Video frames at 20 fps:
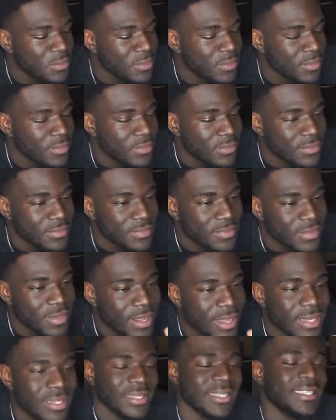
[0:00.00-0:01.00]

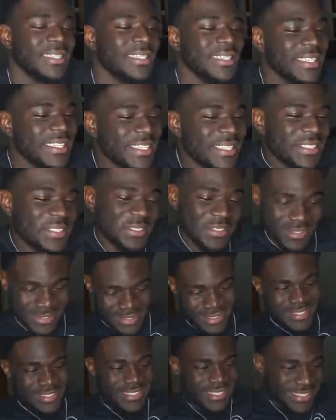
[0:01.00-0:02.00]
I look good.
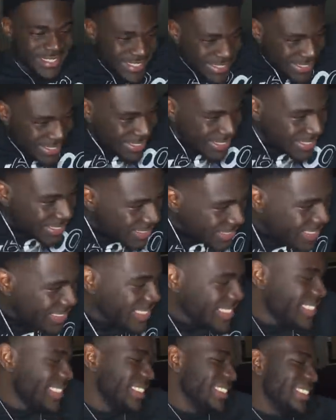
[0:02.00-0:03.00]
Mm-hmm.
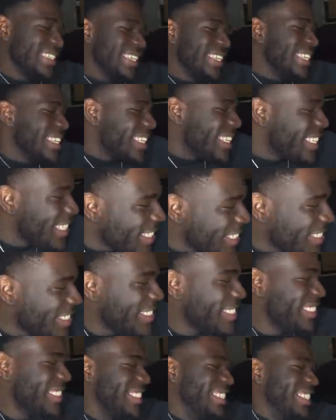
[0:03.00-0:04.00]
Thank you.